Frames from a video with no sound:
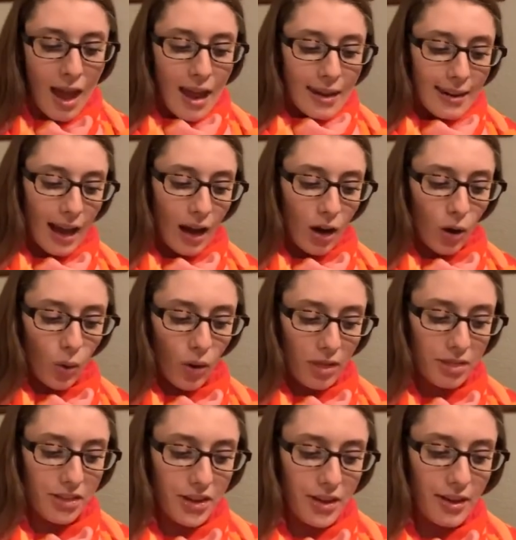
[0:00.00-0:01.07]
Now,
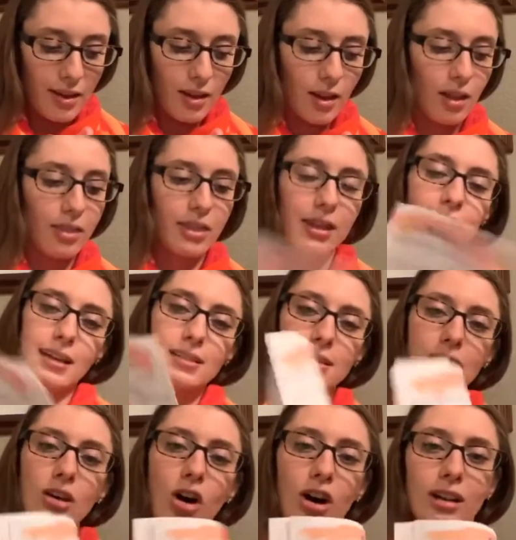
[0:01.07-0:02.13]
the next
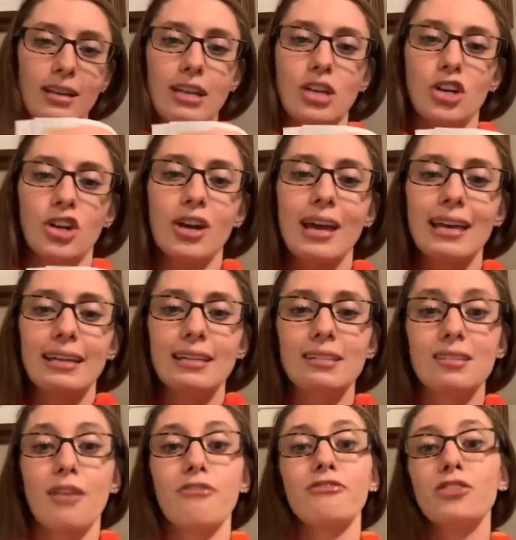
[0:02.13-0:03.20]
thing on here is
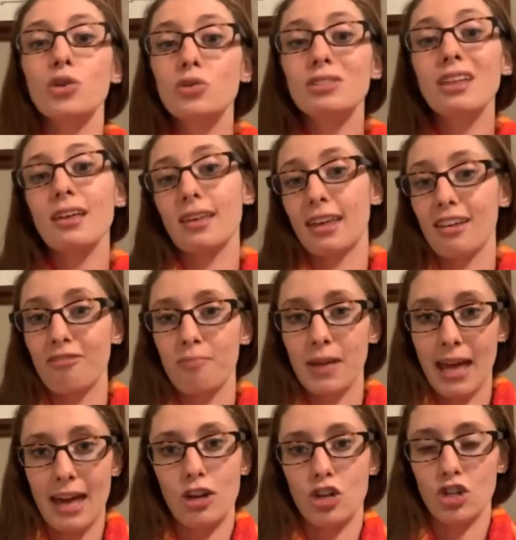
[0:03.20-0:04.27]
foods that give me
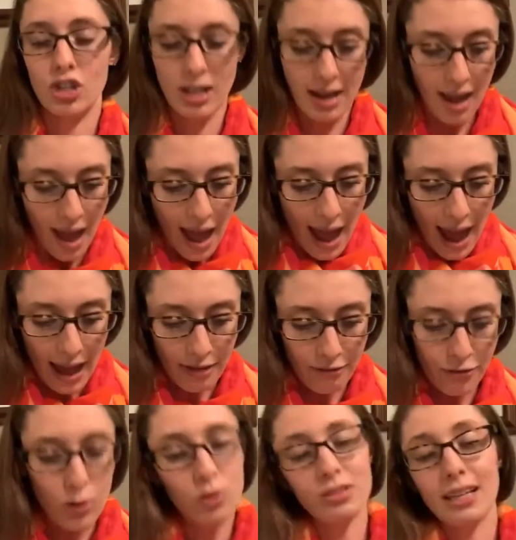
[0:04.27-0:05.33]
energy and
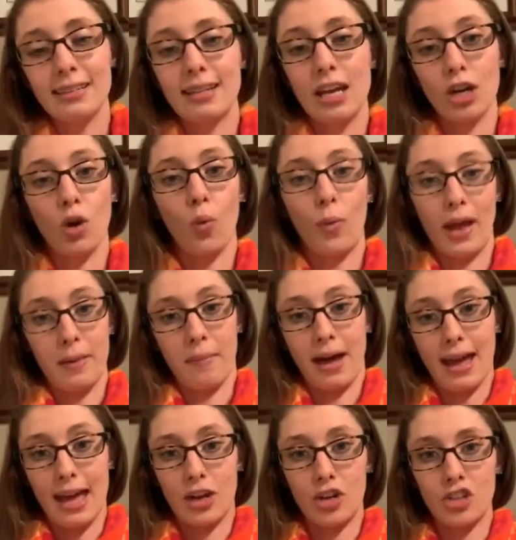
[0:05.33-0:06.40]
foods that take away my
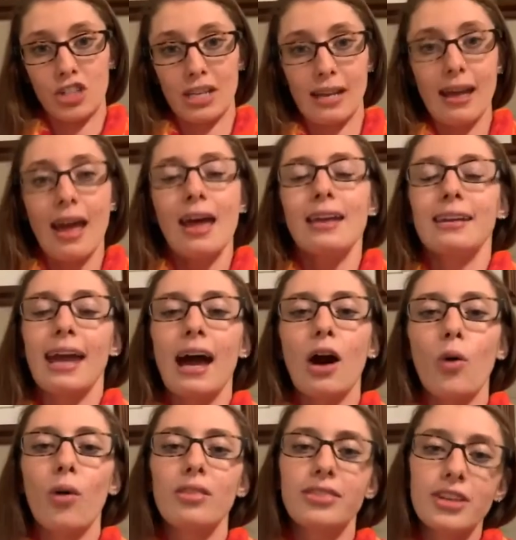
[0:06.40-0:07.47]
energy.
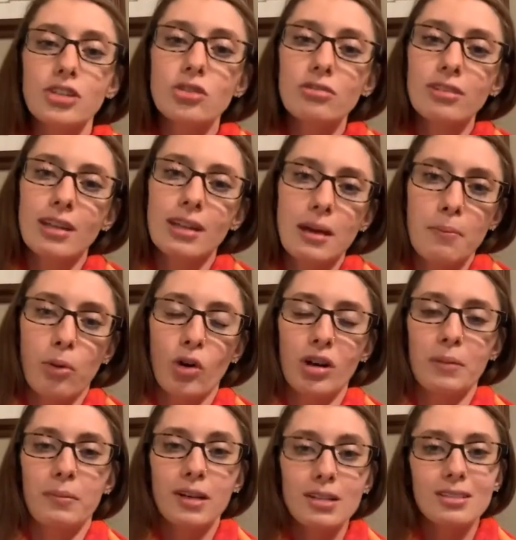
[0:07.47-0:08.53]
Now, these are really important
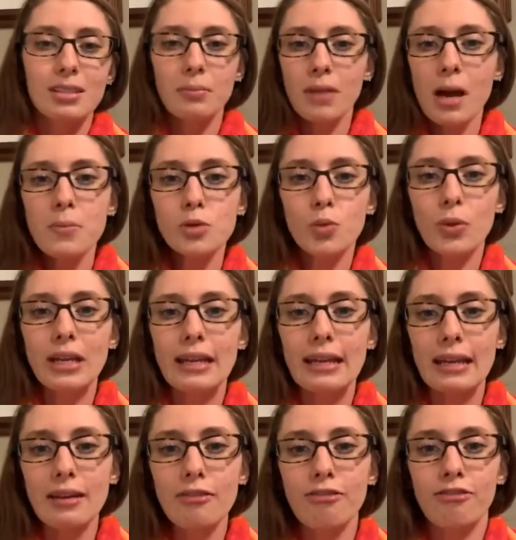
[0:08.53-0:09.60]
because sometimes we
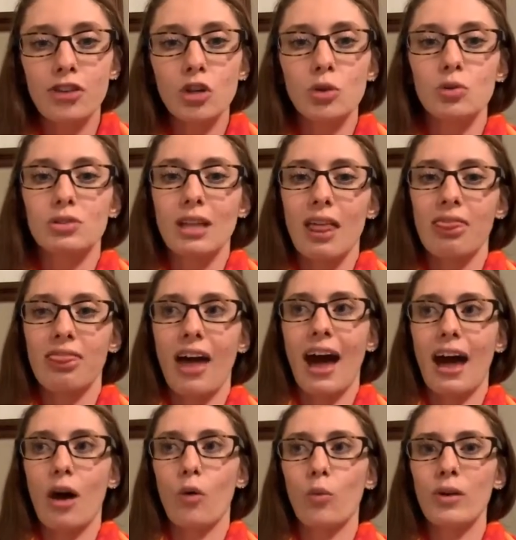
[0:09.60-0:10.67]
eat foods
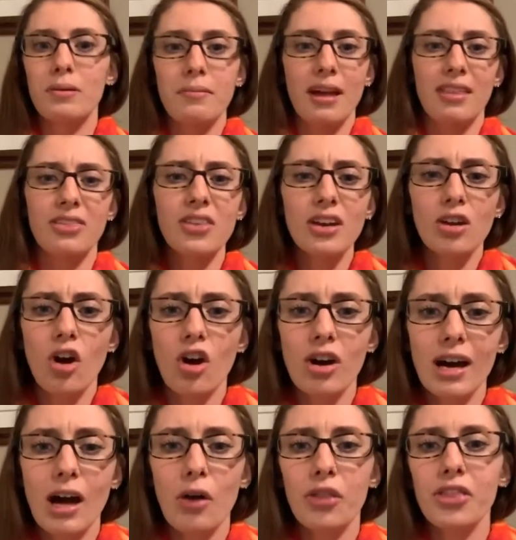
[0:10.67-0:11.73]
that we may think are
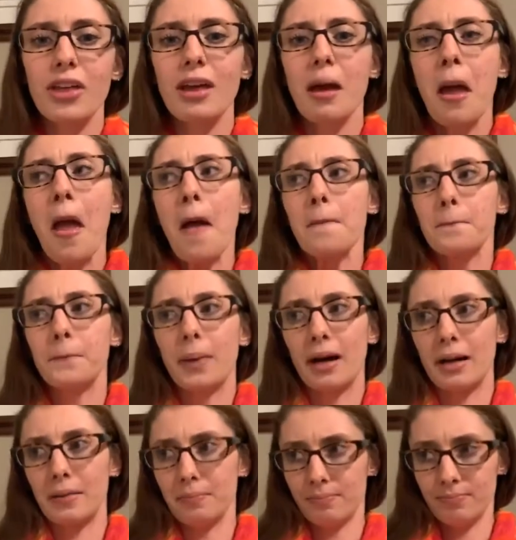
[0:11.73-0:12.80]
healthy,
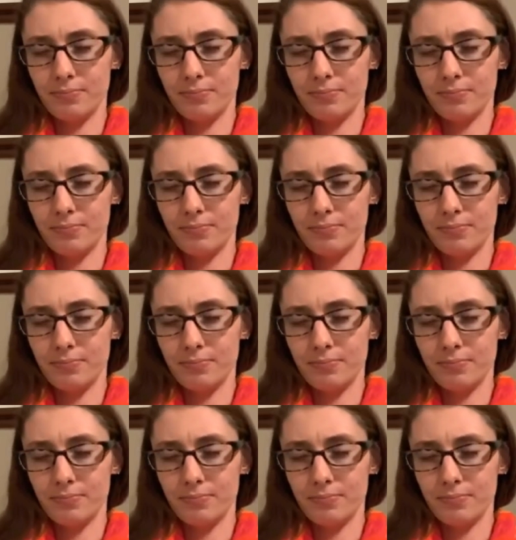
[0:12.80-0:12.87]
but